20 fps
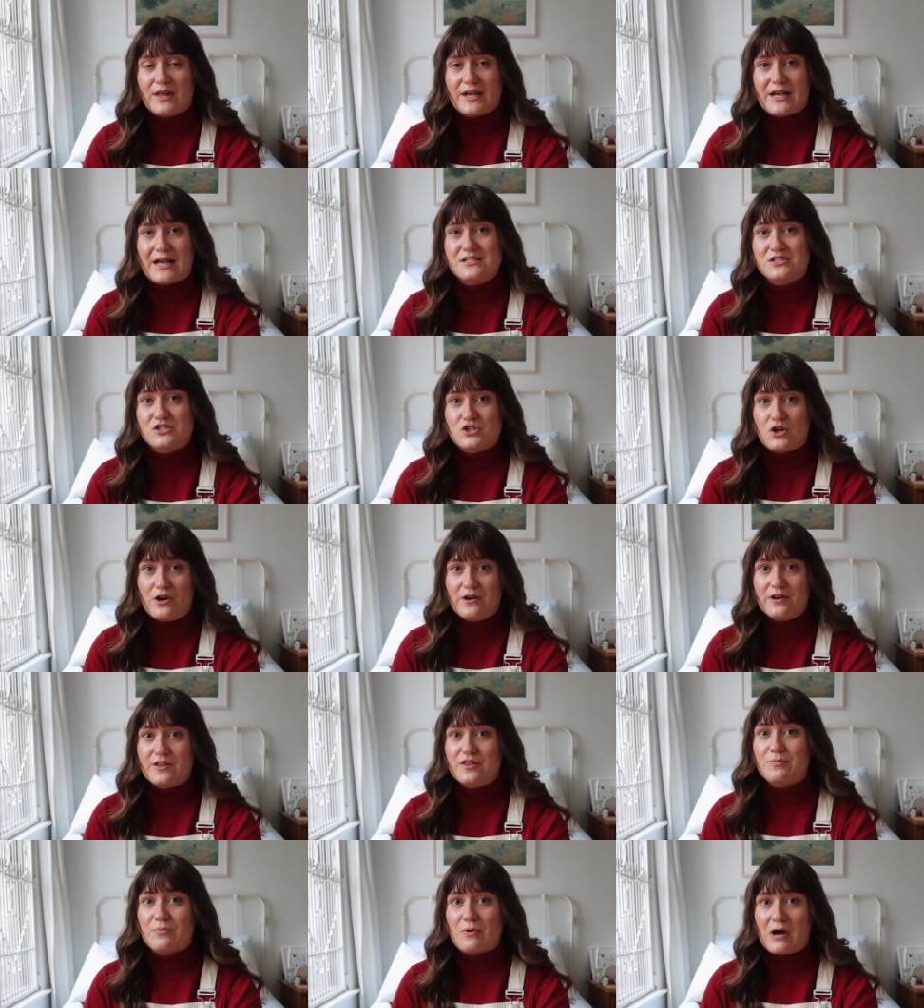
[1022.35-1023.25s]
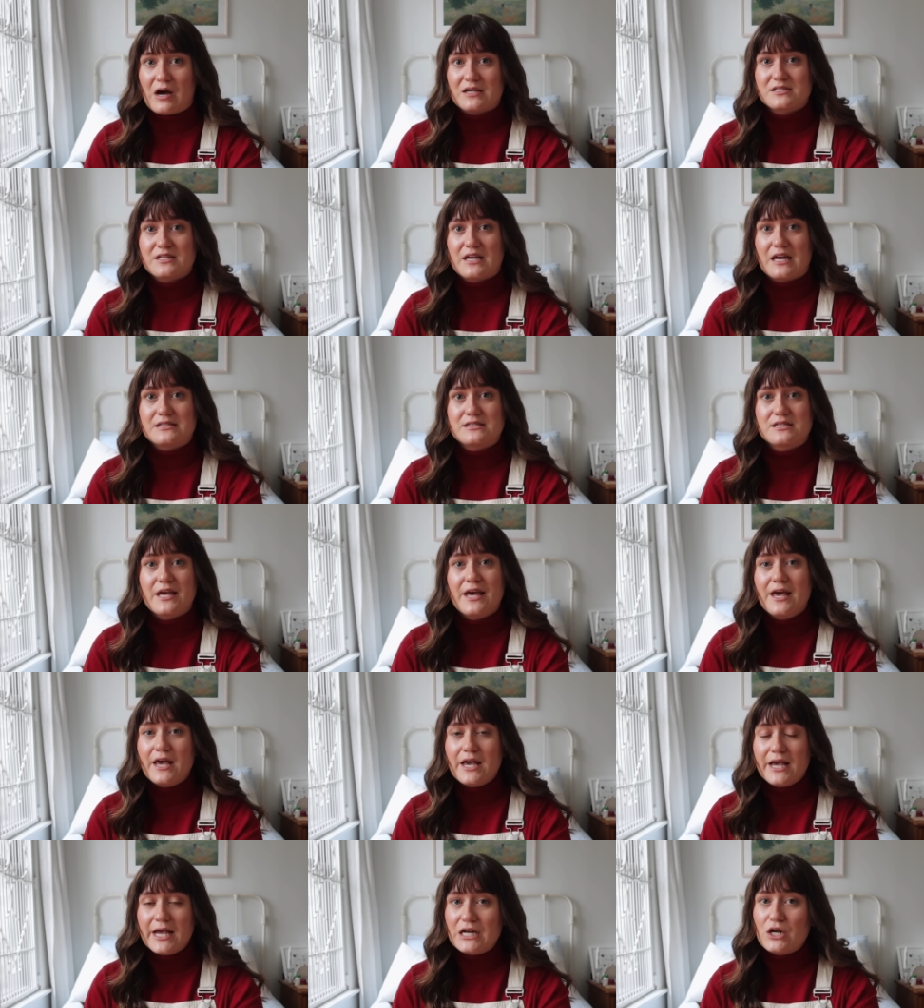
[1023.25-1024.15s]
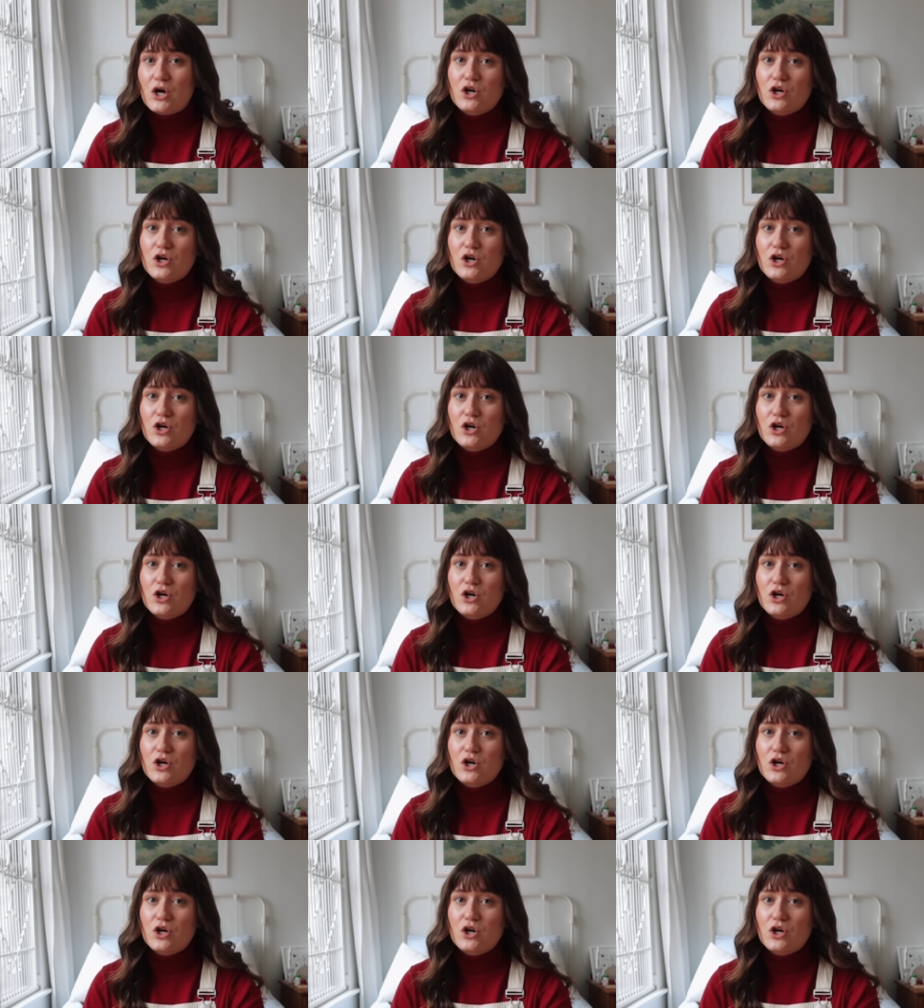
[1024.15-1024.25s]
Like I started the process in